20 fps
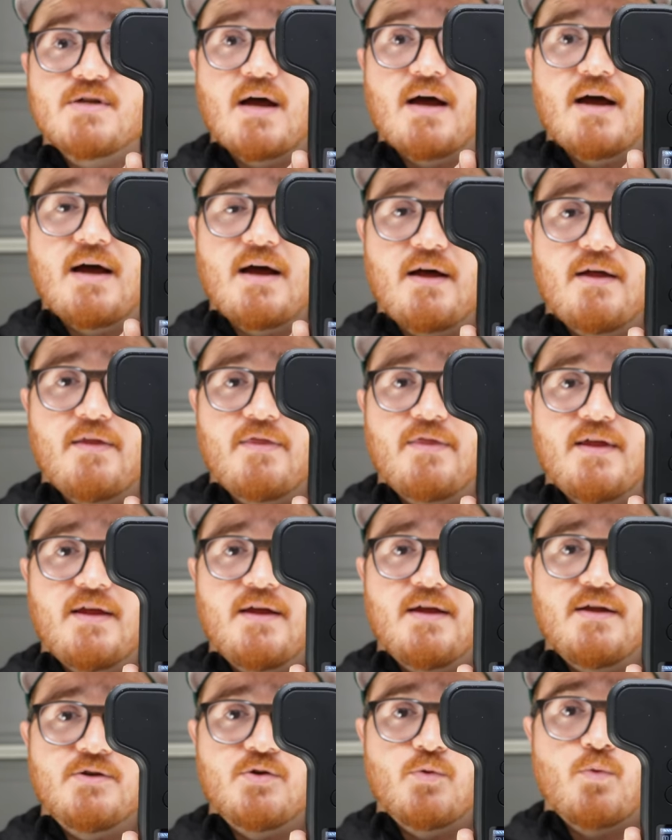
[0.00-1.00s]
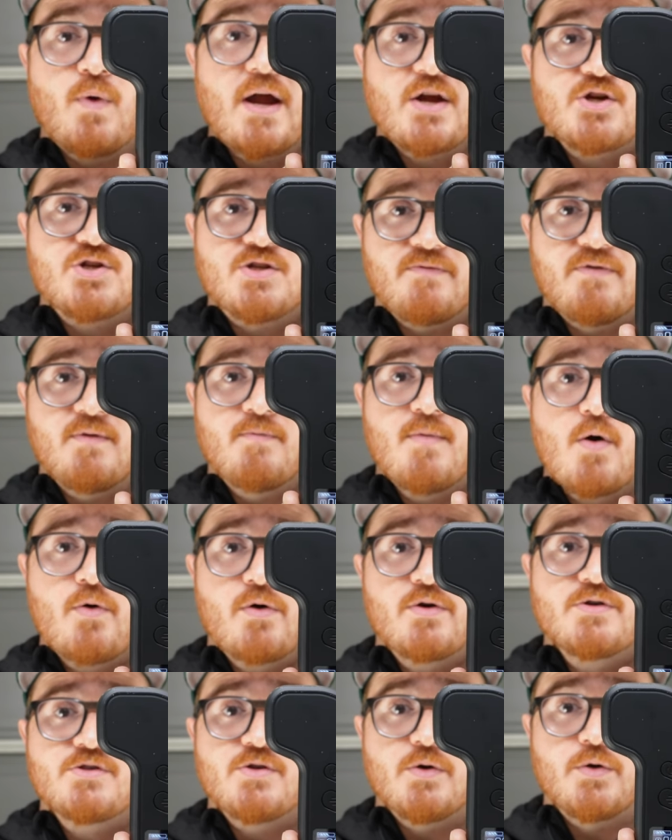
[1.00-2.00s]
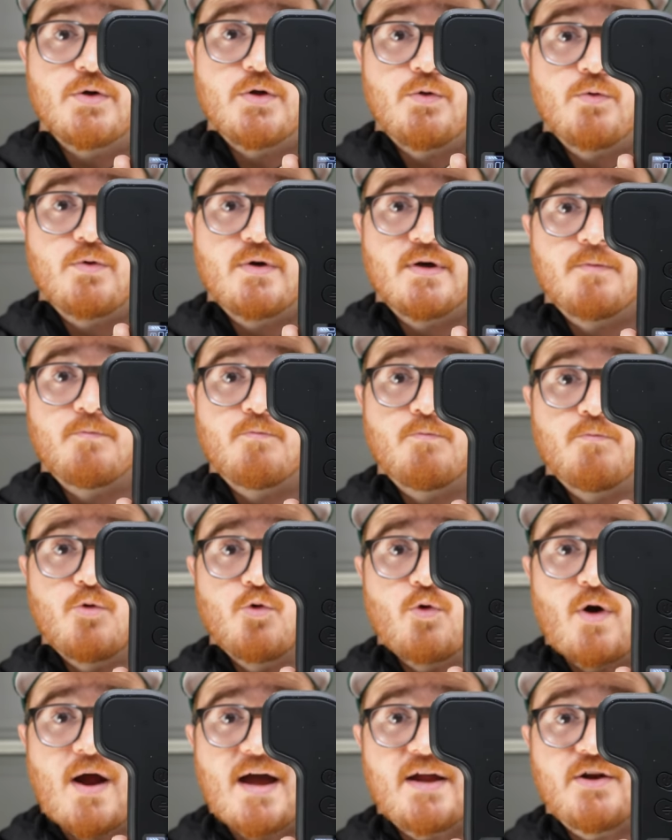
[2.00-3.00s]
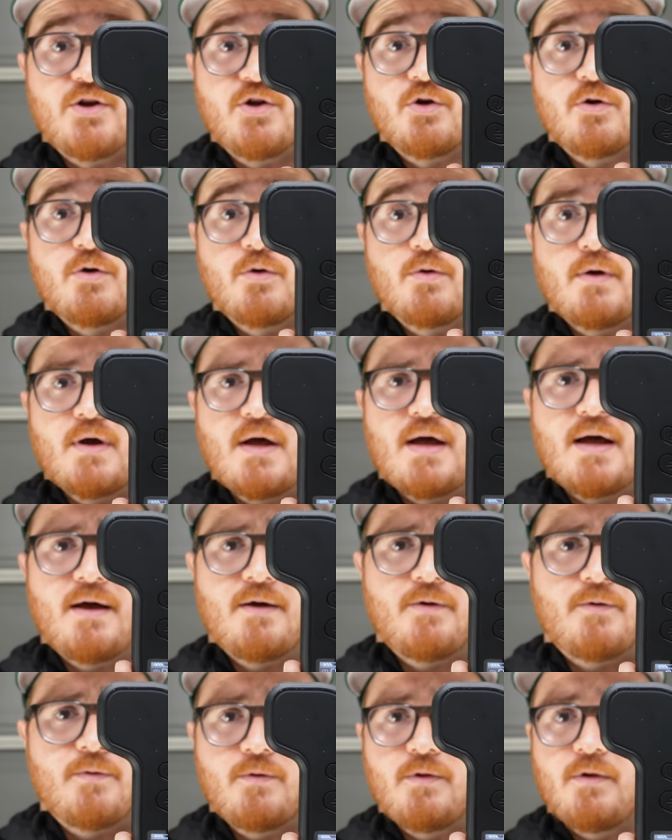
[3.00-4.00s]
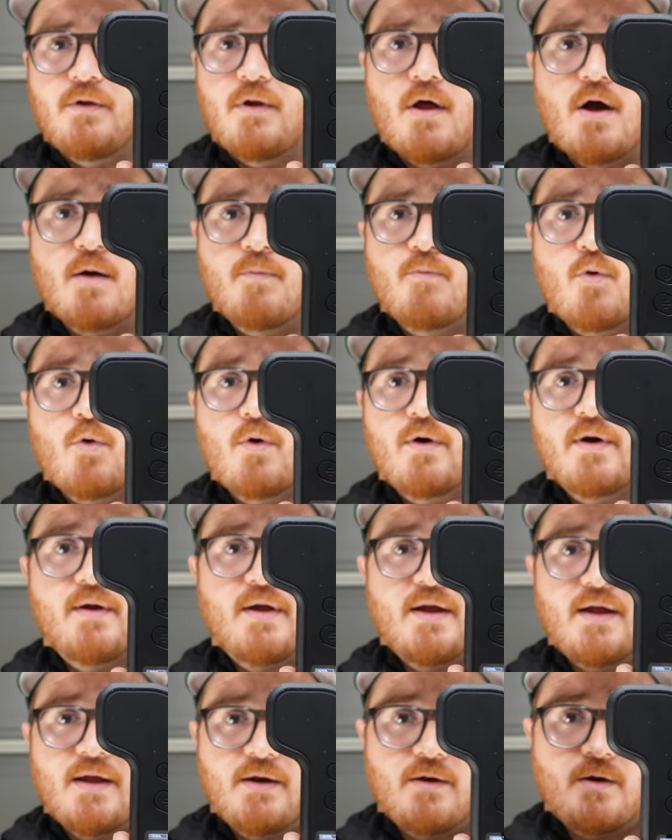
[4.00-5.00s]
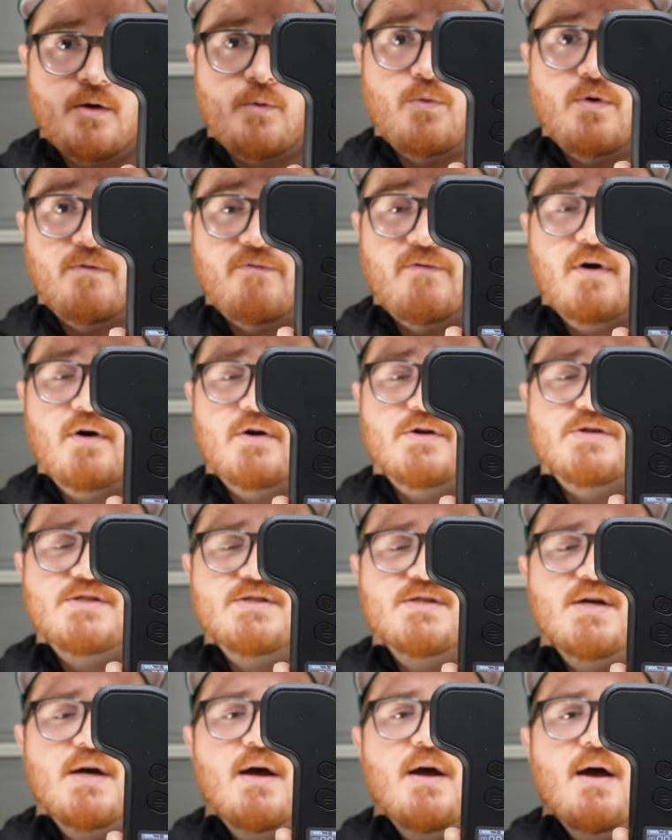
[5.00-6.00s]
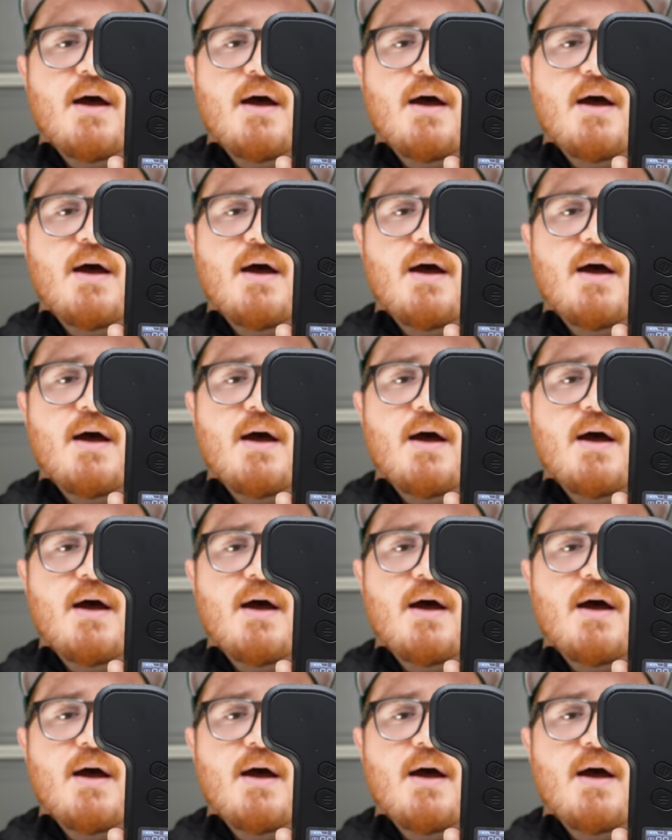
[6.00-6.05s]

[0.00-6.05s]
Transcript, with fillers: uh, the direction of the motor, so you can ride your uh, longboard in reverse.